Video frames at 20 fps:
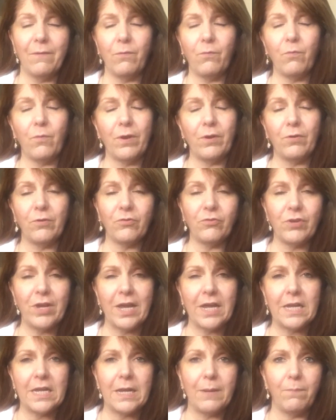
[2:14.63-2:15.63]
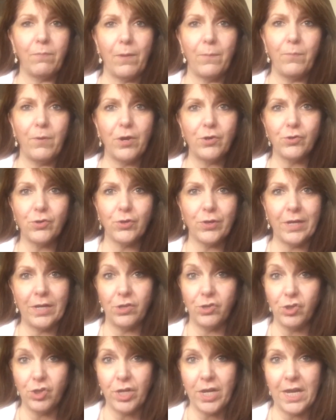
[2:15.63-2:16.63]
When you're standing, blood pressure can
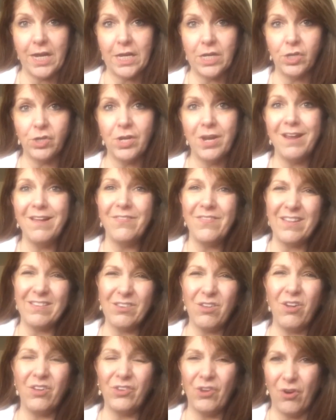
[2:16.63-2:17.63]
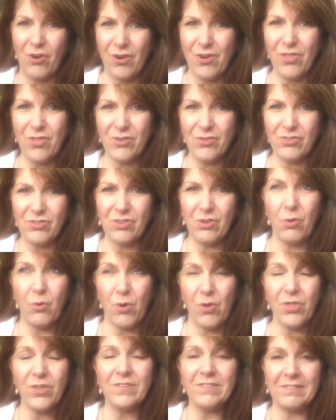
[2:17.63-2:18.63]
change. That's called
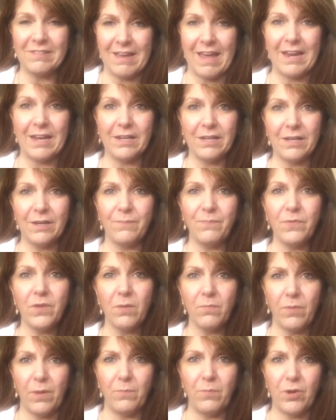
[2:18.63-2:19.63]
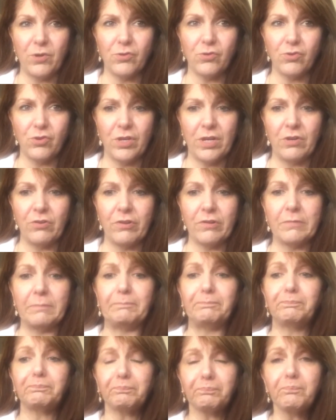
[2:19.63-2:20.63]
orthostatic blood pressure changes.
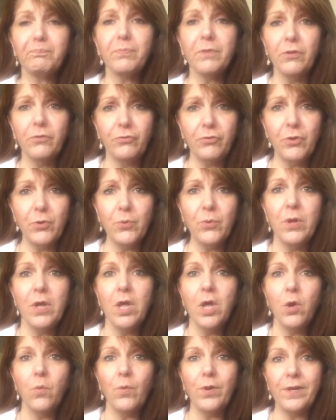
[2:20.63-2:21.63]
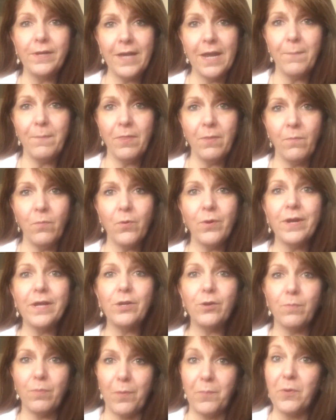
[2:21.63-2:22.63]
So when you get up in the morning,
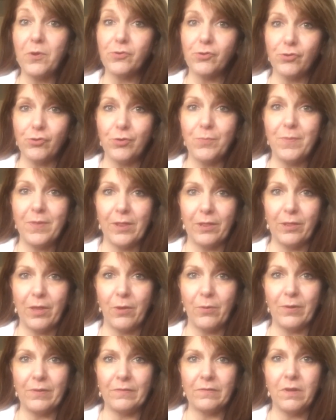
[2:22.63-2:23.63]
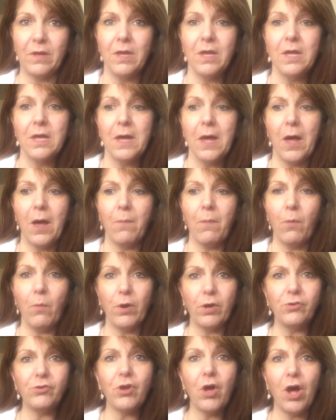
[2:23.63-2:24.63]
your blood pressure should be the lowest. I
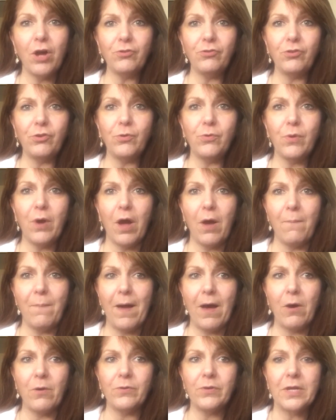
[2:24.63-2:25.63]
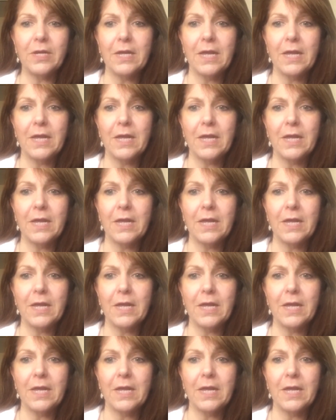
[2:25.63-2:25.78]
want to talk to you about